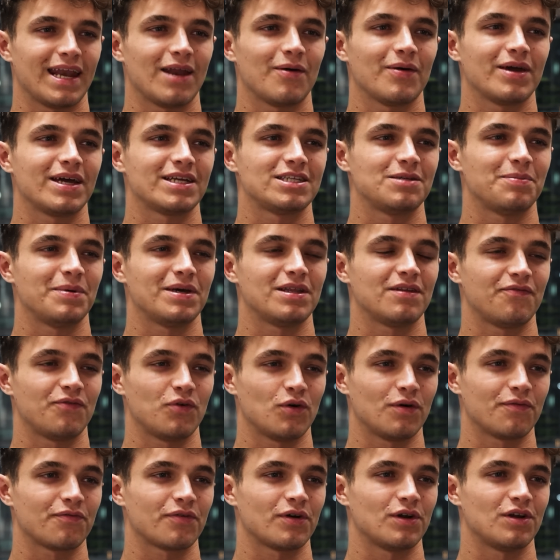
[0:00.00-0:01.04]
And now I get to be at the
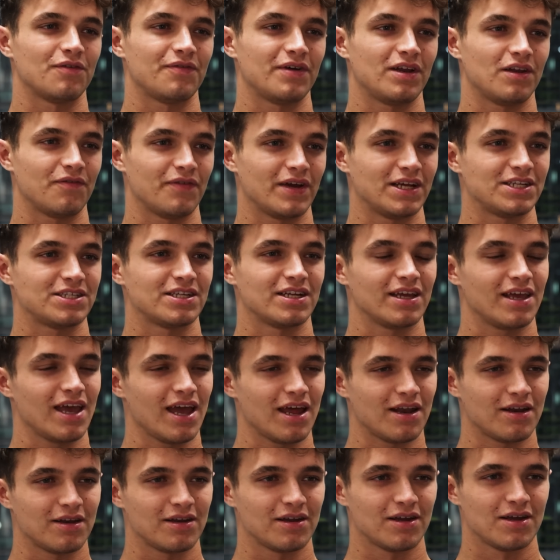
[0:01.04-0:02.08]
forefront of innovation
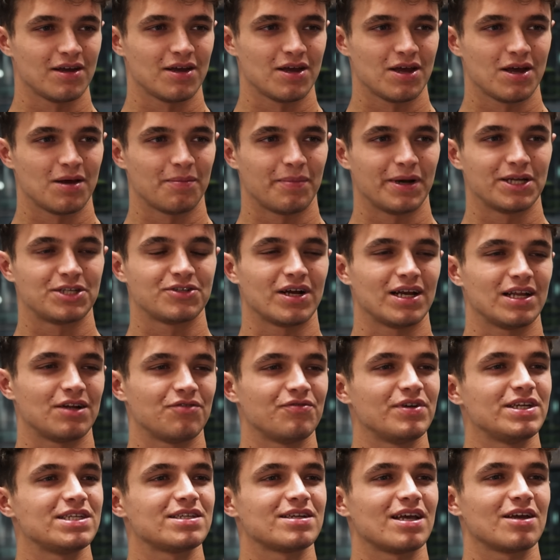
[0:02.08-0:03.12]
again by
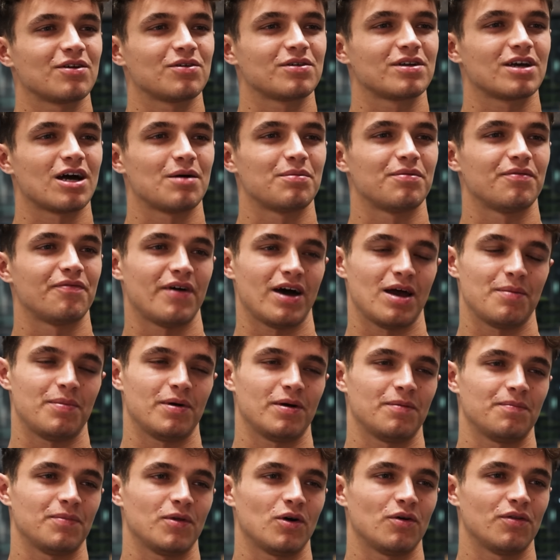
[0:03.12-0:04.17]
trialing recycled carbon
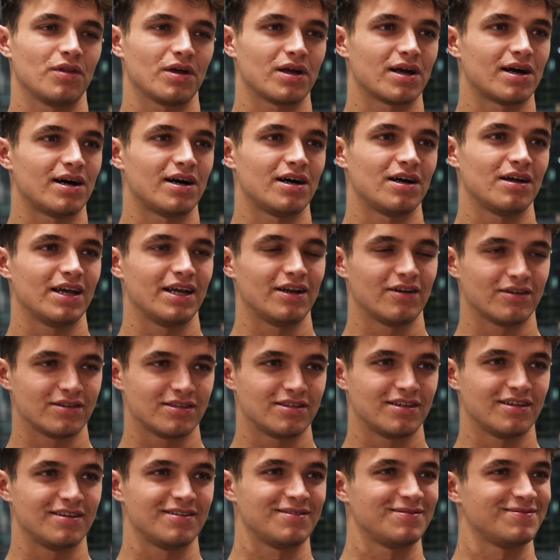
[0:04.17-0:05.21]
fiber on the car in Austin.